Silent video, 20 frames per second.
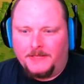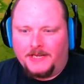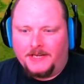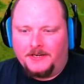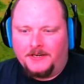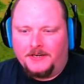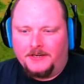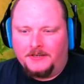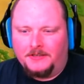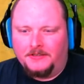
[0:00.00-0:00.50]
in
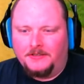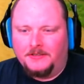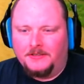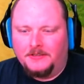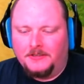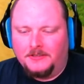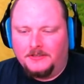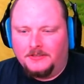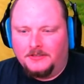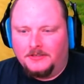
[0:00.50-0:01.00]
here.
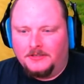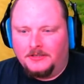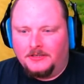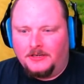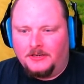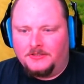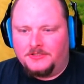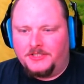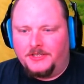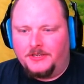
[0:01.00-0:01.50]

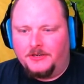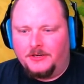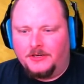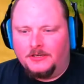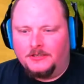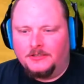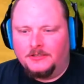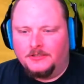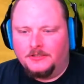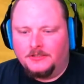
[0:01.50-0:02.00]
Close the
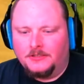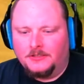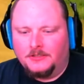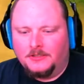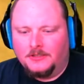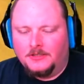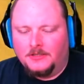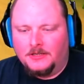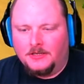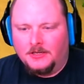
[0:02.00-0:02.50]
door.
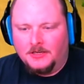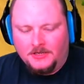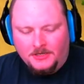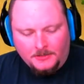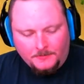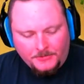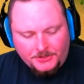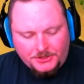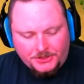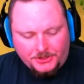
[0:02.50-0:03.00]

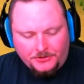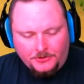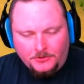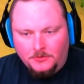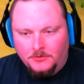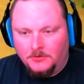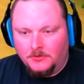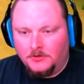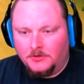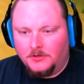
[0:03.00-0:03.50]
Number
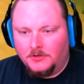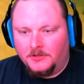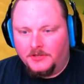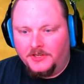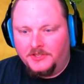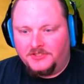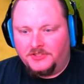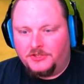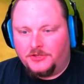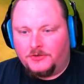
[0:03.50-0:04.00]
2
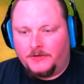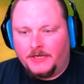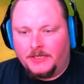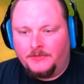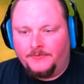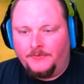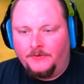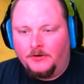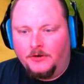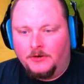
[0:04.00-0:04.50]
is the
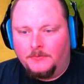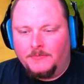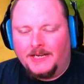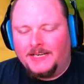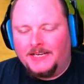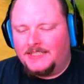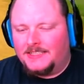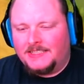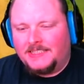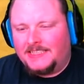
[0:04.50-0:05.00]
transform,
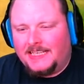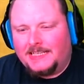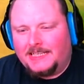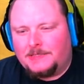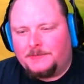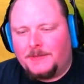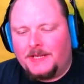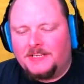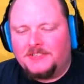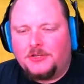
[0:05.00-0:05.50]
and that's
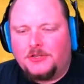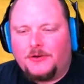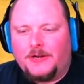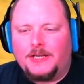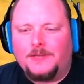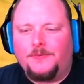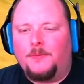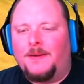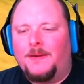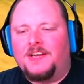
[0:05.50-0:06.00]
because the
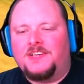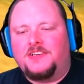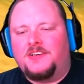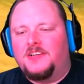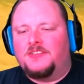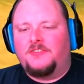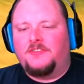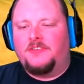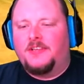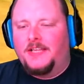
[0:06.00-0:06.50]
transformation
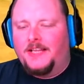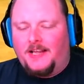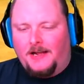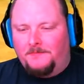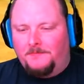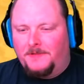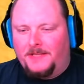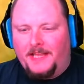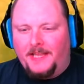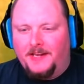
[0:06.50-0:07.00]
isn't really
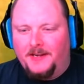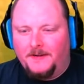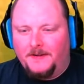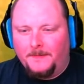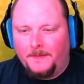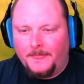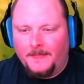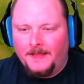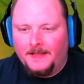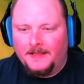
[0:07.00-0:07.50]
complicated.
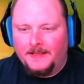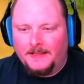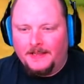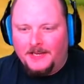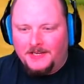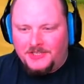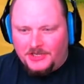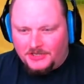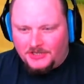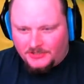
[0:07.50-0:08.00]

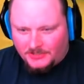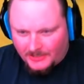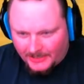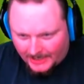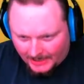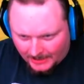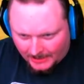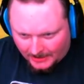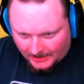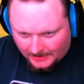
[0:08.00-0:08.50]
It
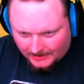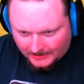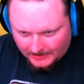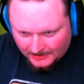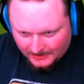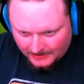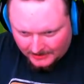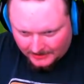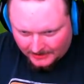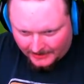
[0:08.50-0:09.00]
kind of
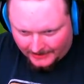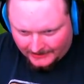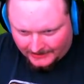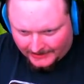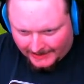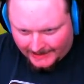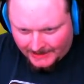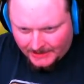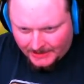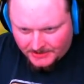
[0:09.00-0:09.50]

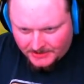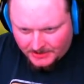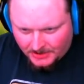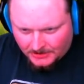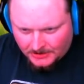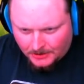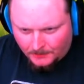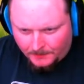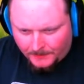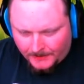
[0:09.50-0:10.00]
lengthens a
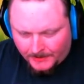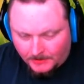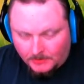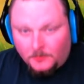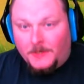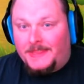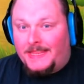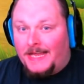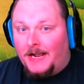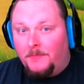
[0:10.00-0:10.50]
little bit
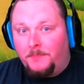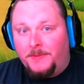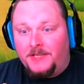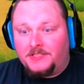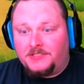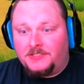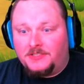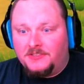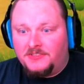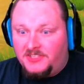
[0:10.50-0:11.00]
without
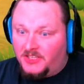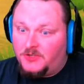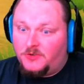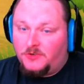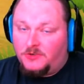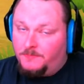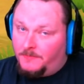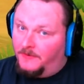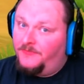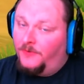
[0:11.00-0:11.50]
pistons. This
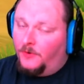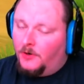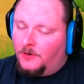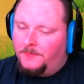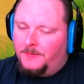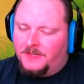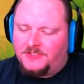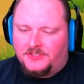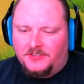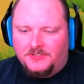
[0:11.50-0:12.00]
was before
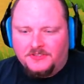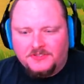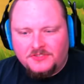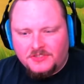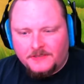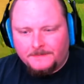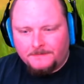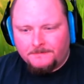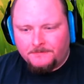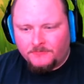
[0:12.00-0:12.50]
pistons.
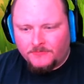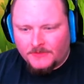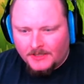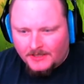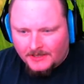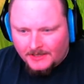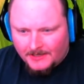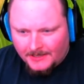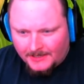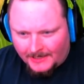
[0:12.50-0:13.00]

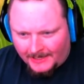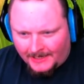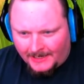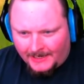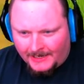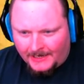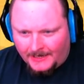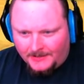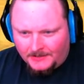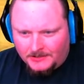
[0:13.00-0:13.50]

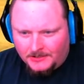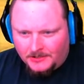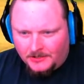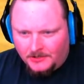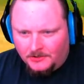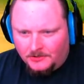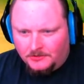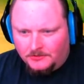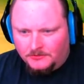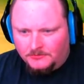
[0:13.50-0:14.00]
And a
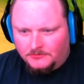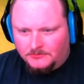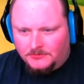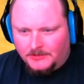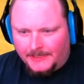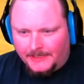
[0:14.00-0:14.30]
little, like,